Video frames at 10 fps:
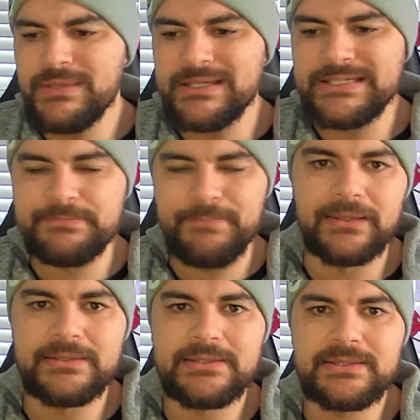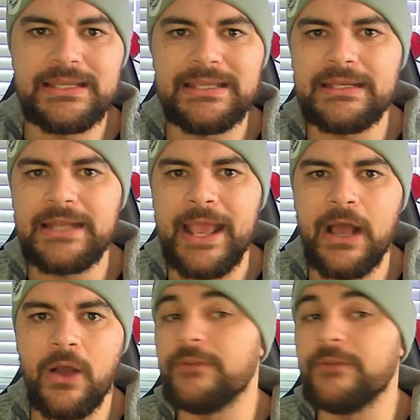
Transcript: misbalance in how,